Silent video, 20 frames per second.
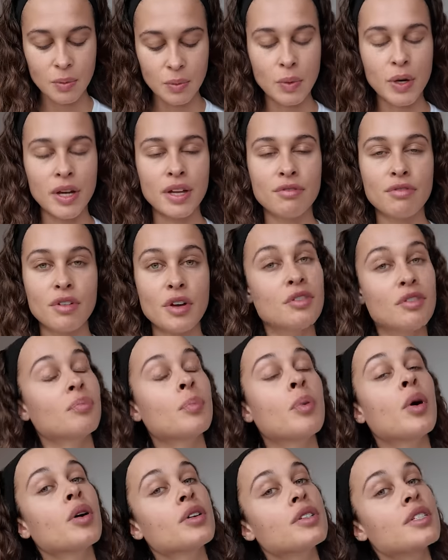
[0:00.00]
with a
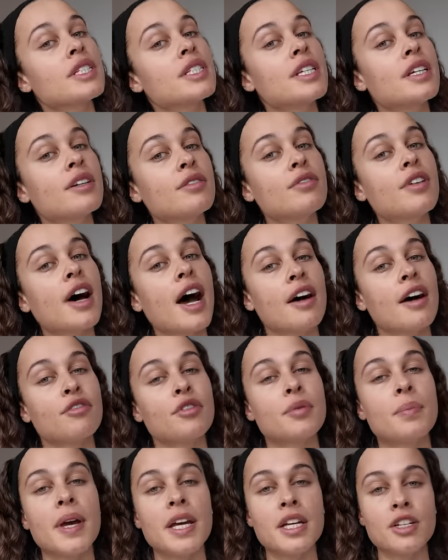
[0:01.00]
positive
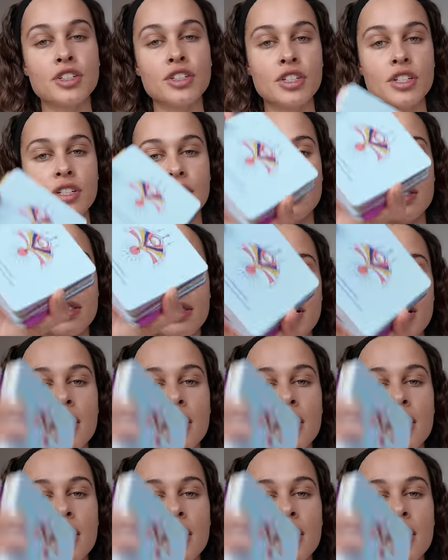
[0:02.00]
affirmation.